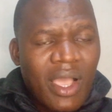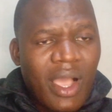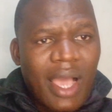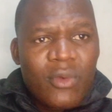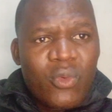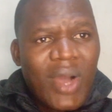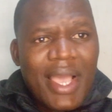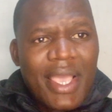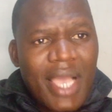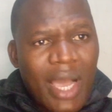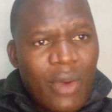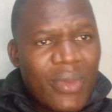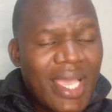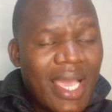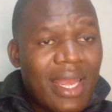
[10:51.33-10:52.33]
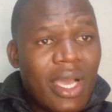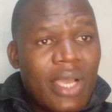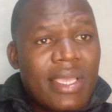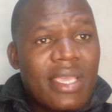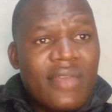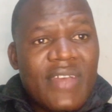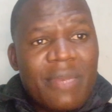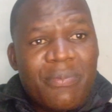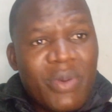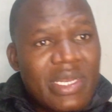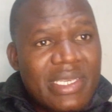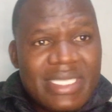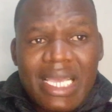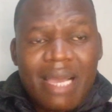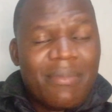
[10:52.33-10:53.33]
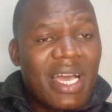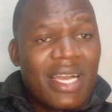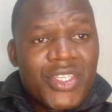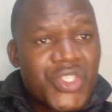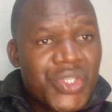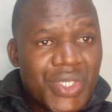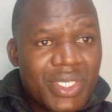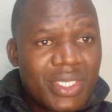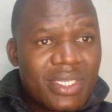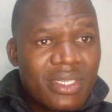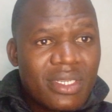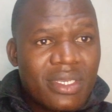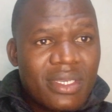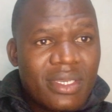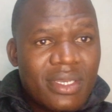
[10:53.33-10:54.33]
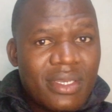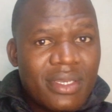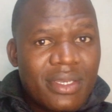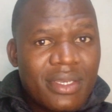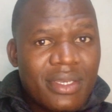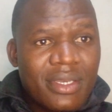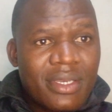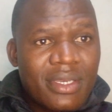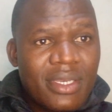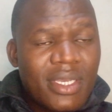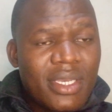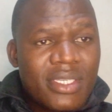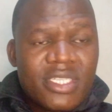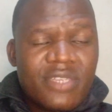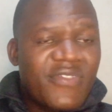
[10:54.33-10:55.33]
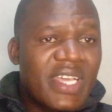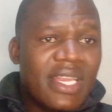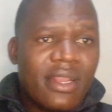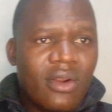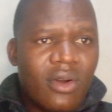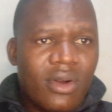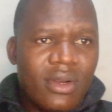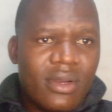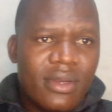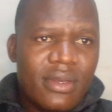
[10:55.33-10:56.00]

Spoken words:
And why are we allowing even police abduction? It's very wrong.